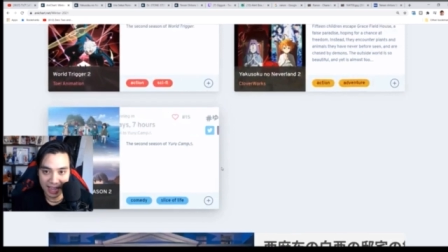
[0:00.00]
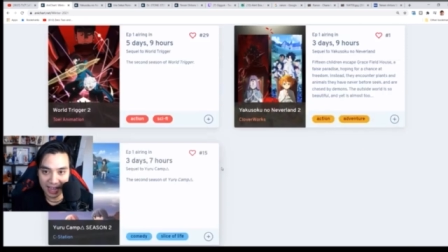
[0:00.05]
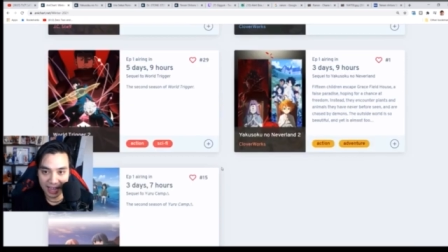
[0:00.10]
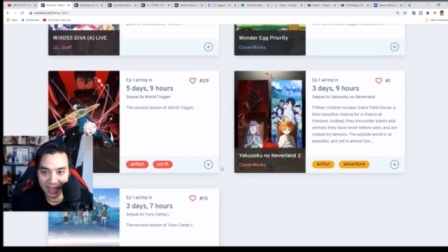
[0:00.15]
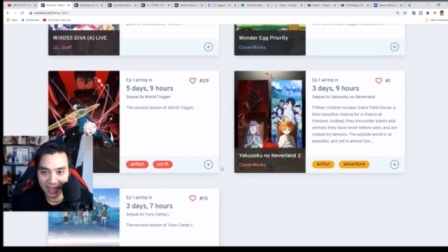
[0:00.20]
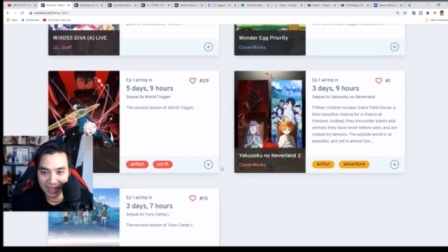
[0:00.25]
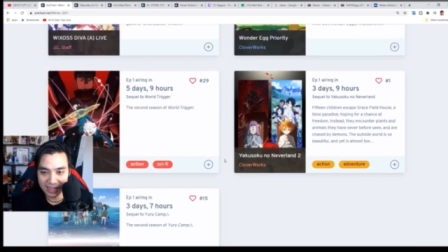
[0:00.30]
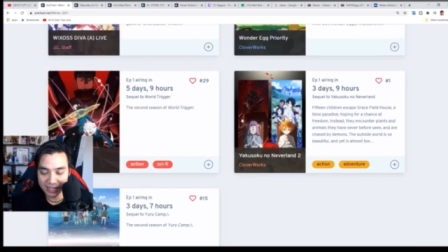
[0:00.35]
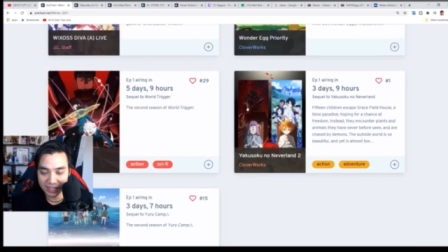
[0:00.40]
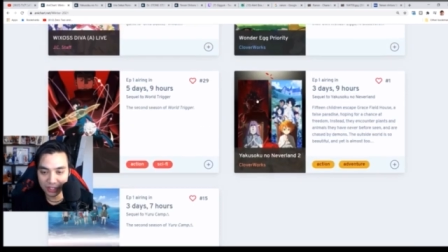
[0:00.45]

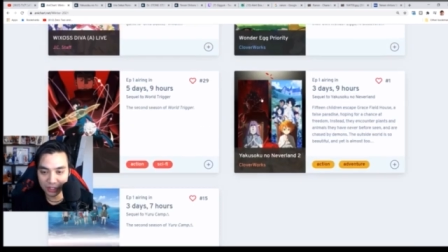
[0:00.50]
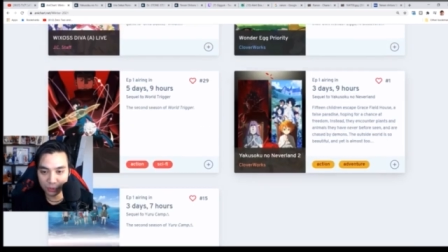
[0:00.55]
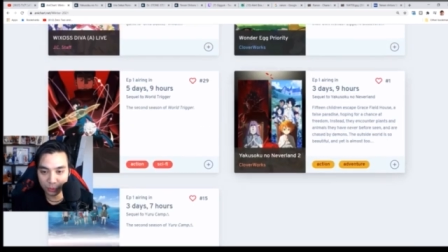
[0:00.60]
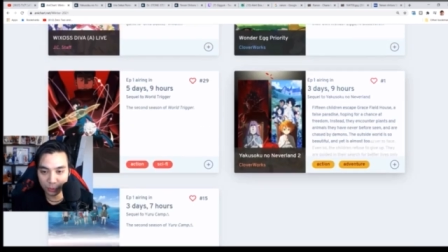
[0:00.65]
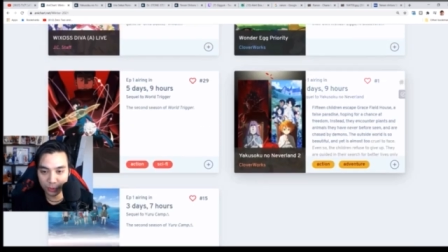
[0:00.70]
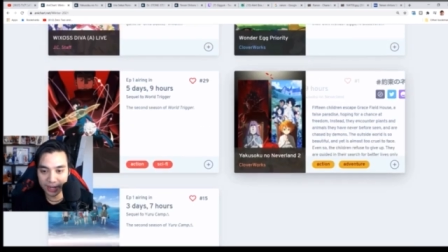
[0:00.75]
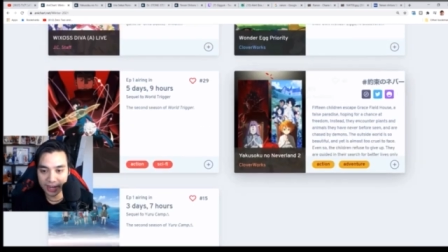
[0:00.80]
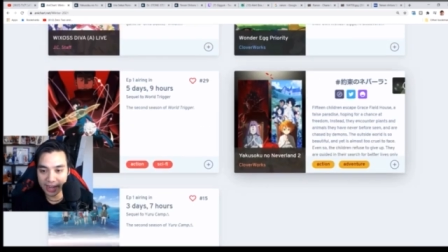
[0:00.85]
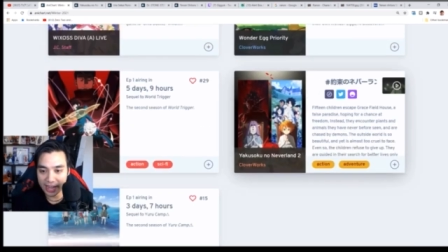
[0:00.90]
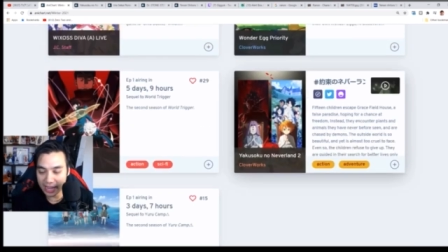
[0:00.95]
And
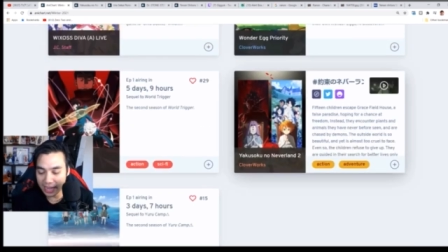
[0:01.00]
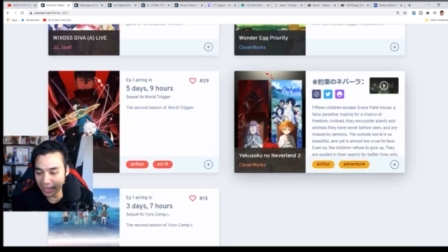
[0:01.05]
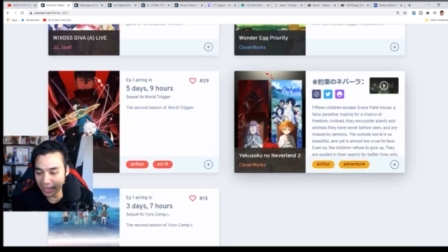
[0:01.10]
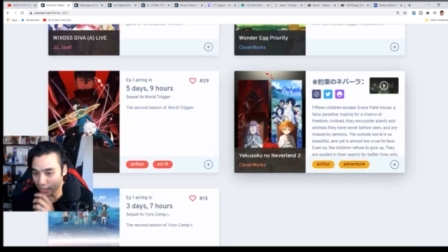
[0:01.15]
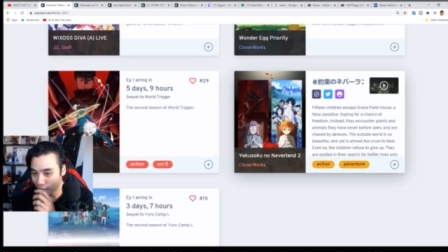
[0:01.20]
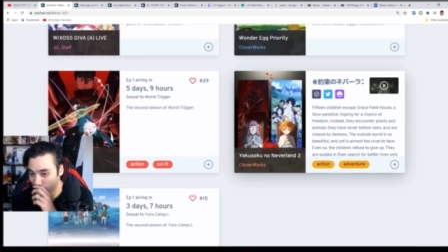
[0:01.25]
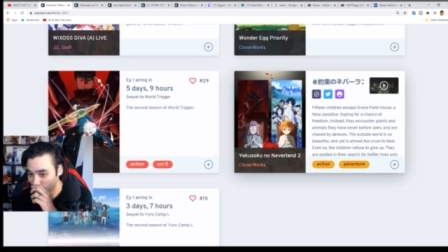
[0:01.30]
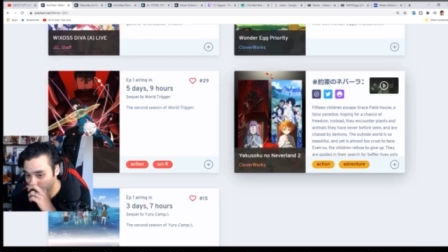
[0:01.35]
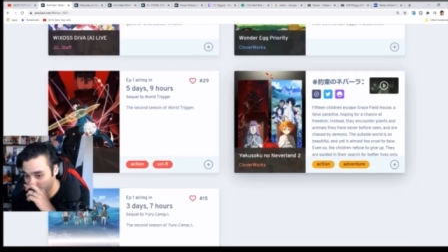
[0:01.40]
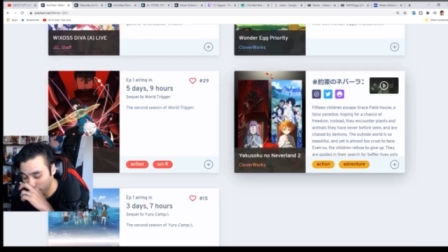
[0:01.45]
we
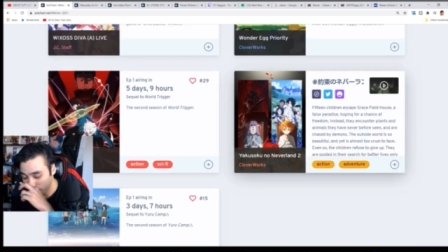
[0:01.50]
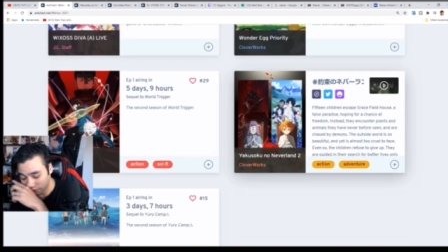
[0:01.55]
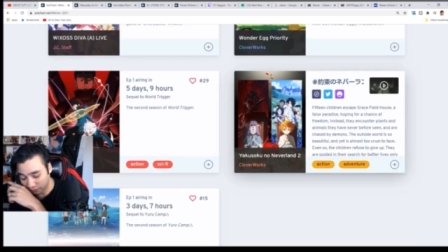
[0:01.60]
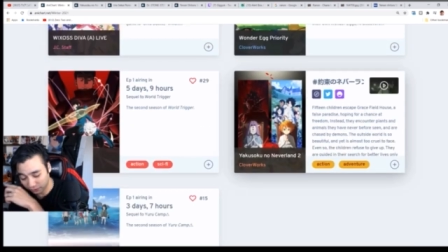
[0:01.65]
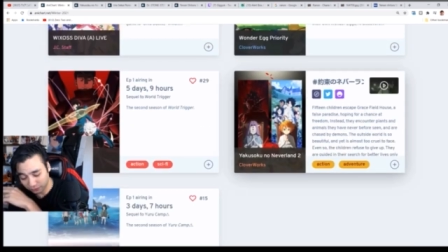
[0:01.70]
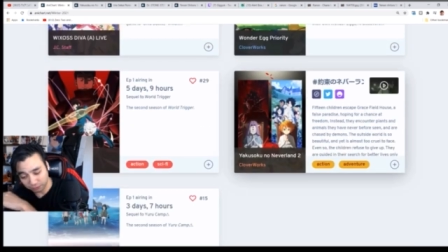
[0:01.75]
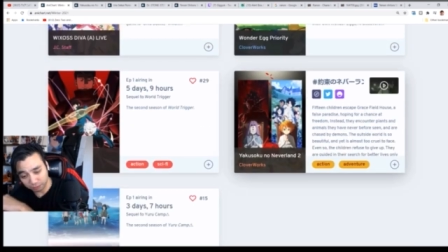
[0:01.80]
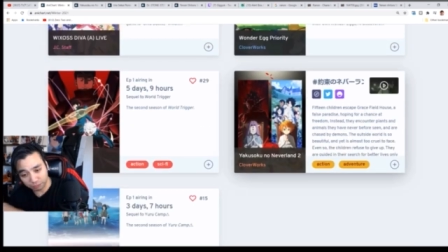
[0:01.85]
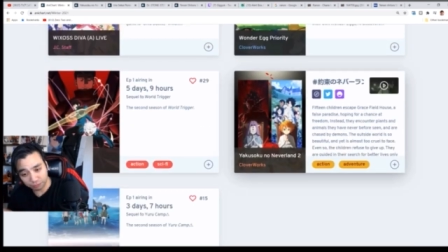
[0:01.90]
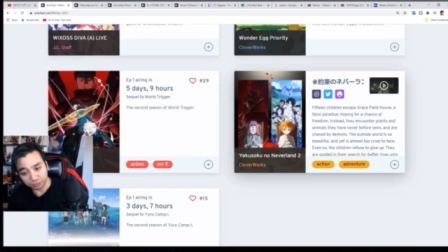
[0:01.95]
have
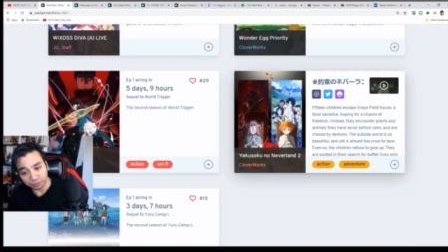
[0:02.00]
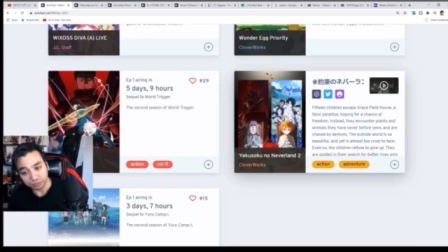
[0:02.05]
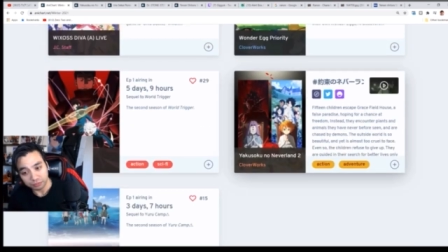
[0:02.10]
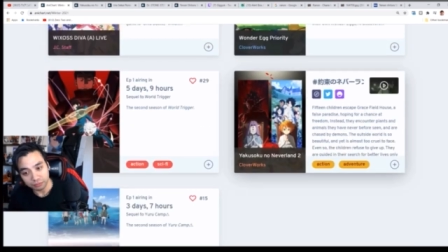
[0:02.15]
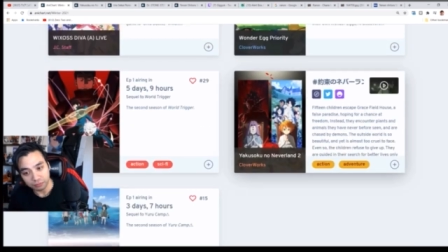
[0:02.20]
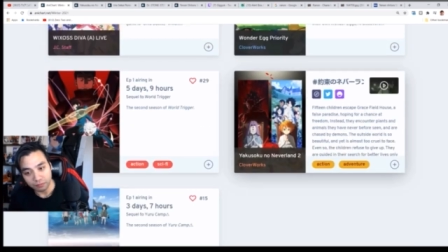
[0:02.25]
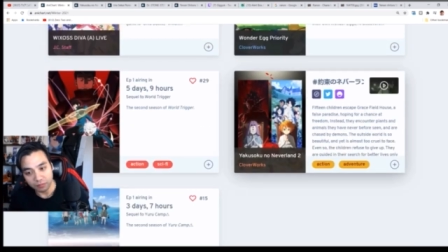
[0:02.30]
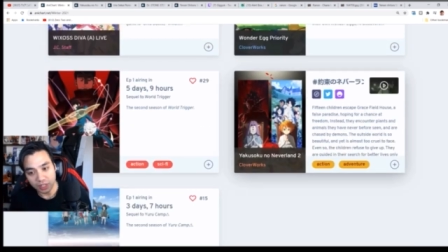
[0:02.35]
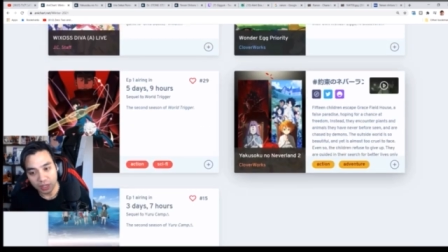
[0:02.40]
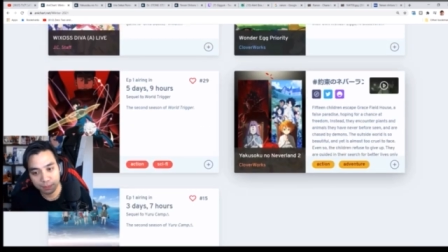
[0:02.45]

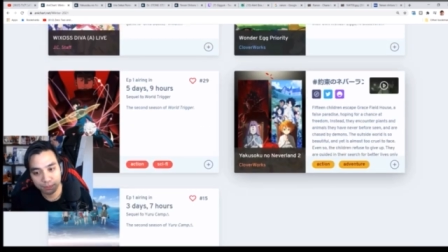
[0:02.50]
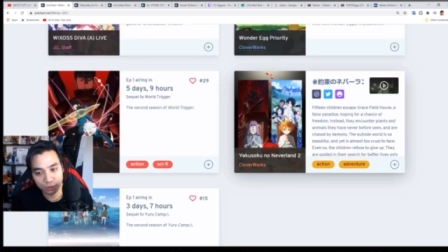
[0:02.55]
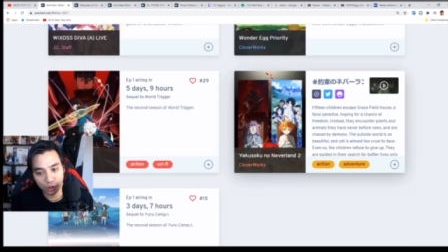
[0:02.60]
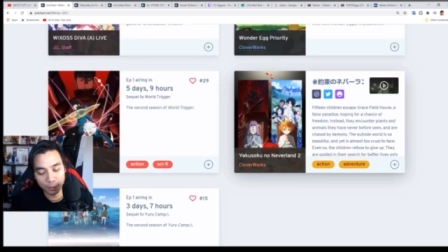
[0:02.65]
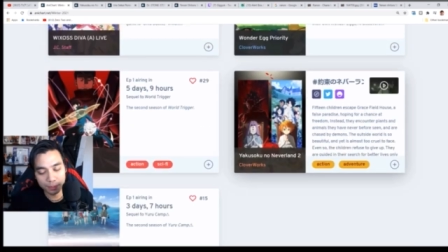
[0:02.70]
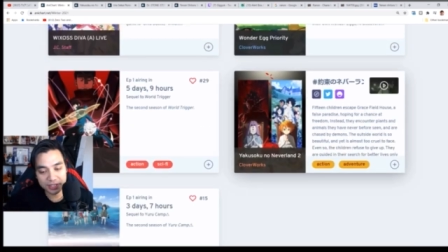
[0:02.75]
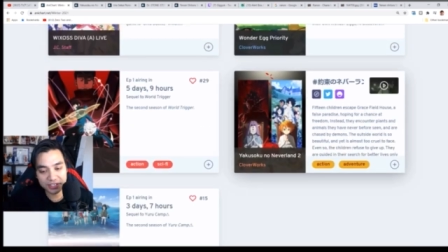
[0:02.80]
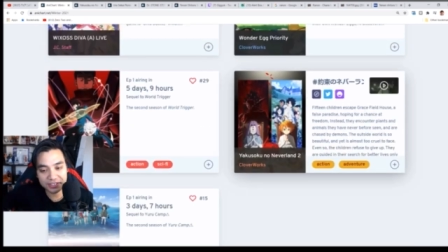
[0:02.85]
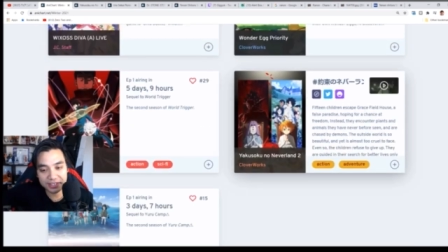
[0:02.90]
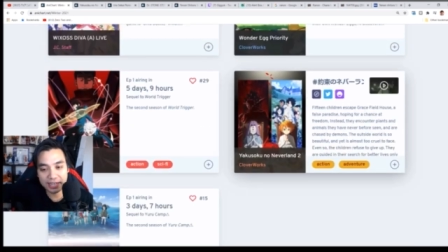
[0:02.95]
Promised